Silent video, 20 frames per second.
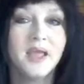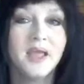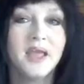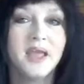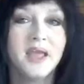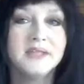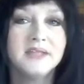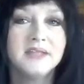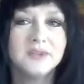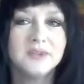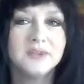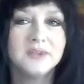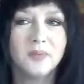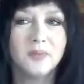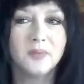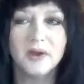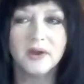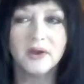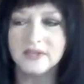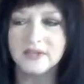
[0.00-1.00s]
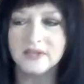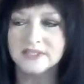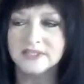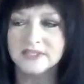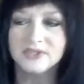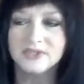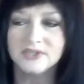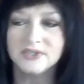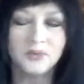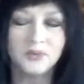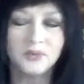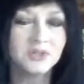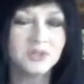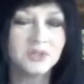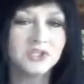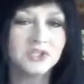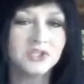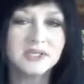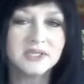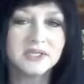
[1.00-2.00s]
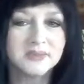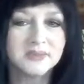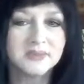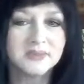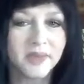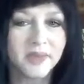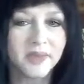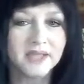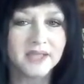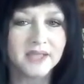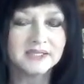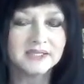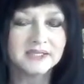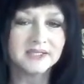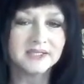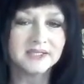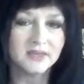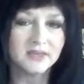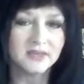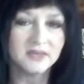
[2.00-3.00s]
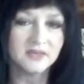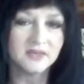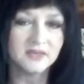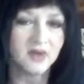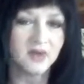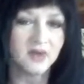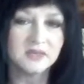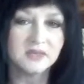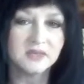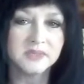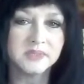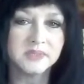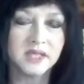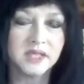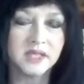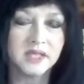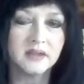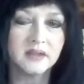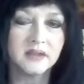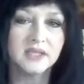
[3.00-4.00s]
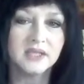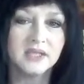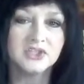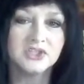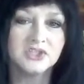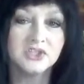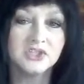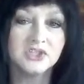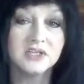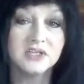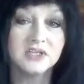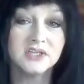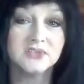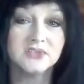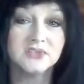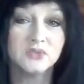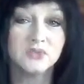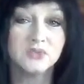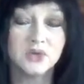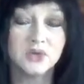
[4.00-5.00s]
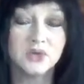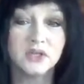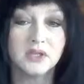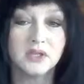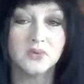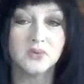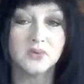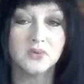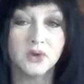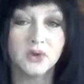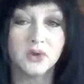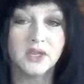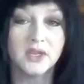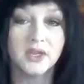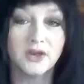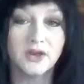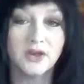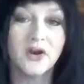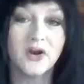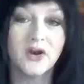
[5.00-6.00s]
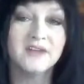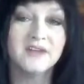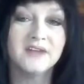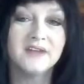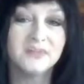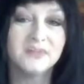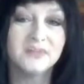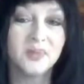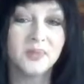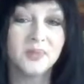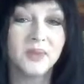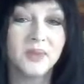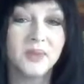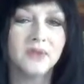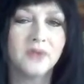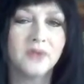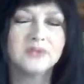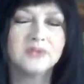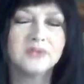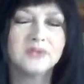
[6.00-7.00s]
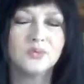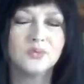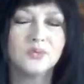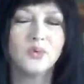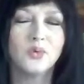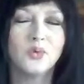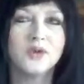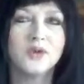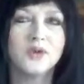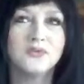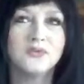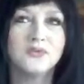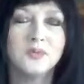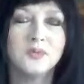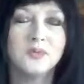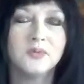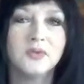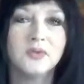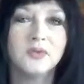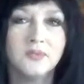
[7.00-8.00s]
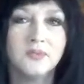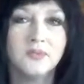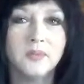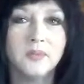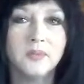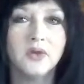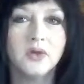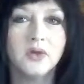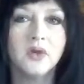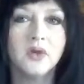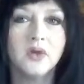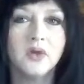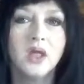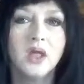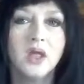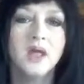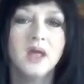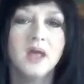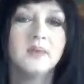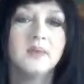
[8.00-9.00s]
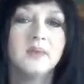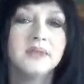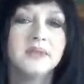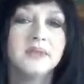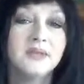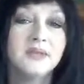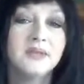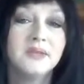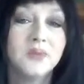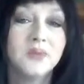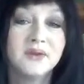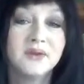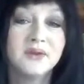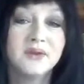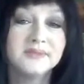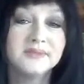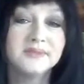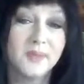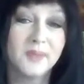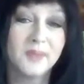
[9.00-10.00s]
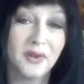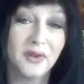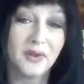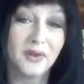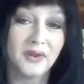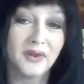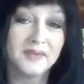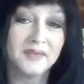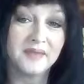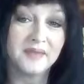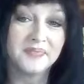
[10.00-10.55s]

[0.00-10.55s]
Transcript: And so Martha is doing what she does best, this gift of hospitality, and she is really working hard to prepare this wonderful, beautiful meal. But then where is Mary?